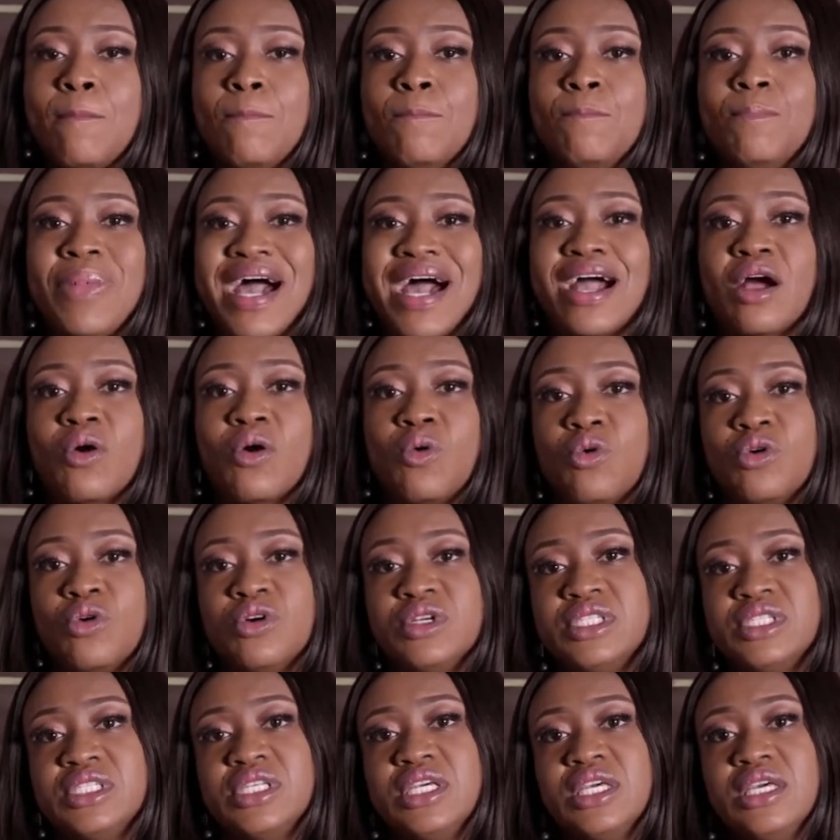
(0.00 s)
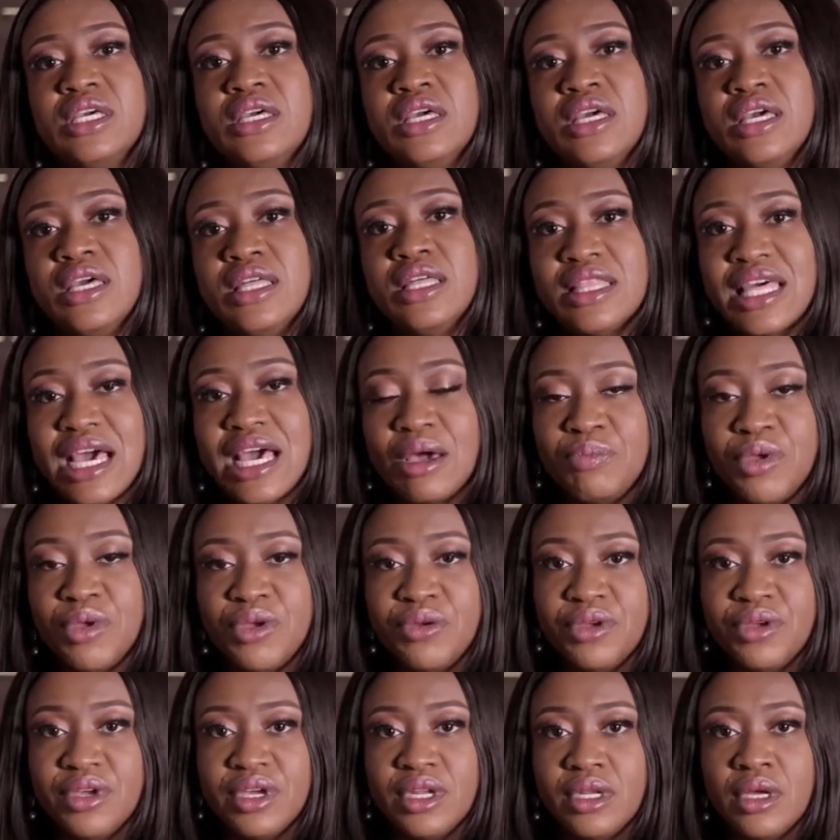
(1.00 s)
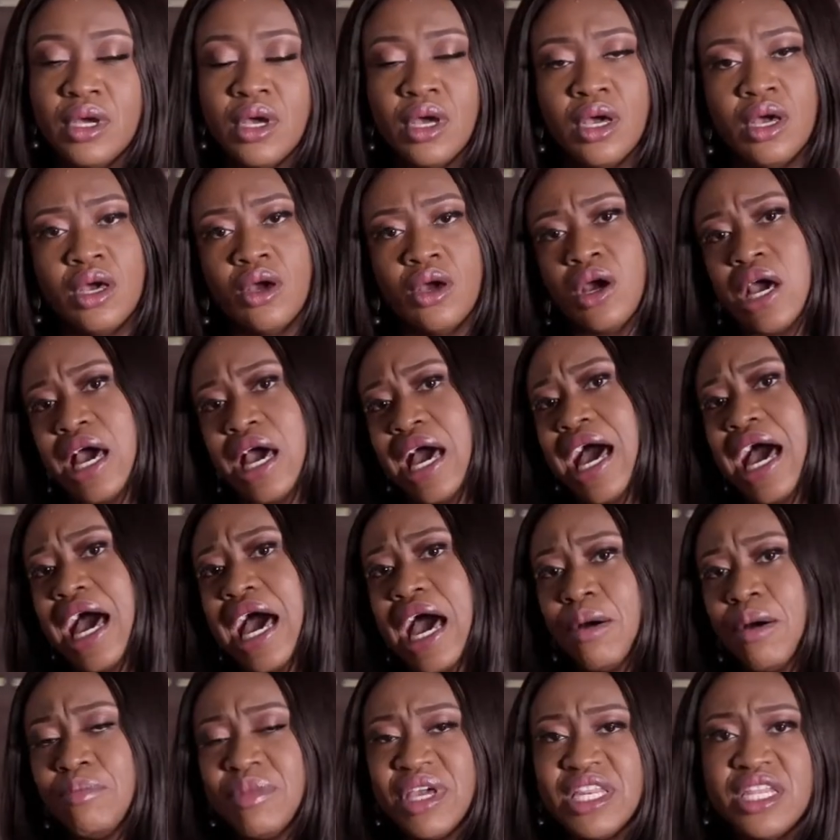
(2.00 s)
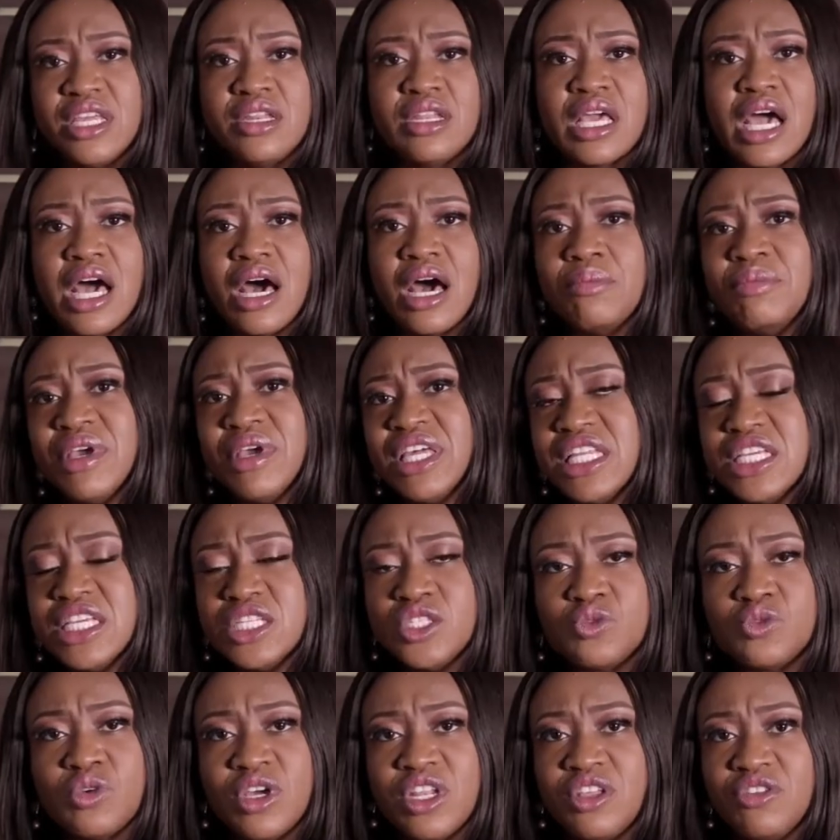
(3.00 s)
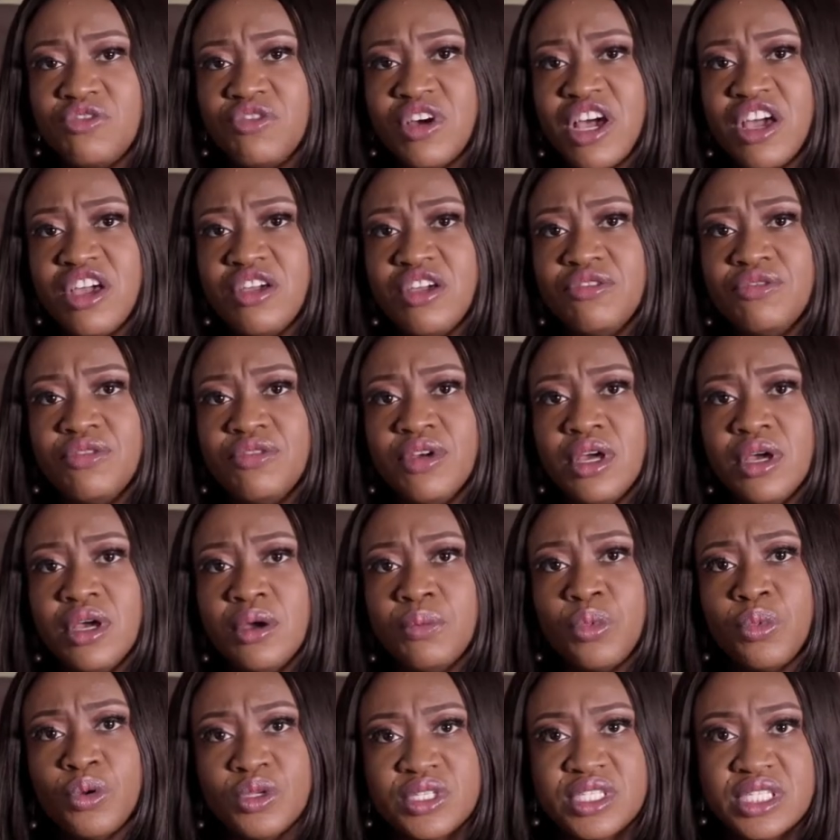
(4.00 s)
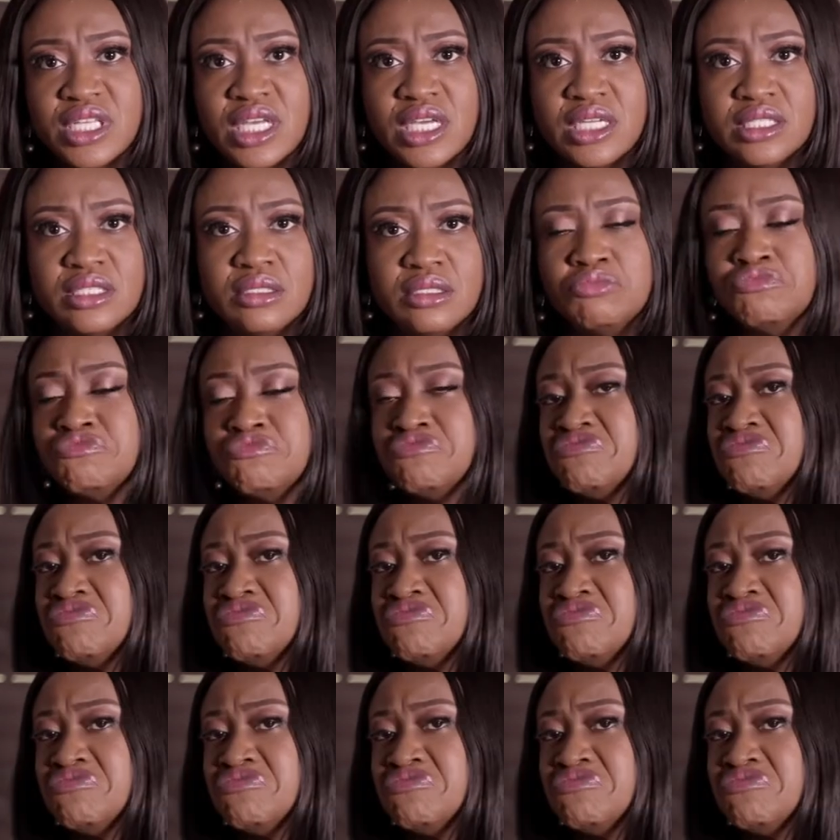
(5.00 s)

backwards in that period. How many is 25%?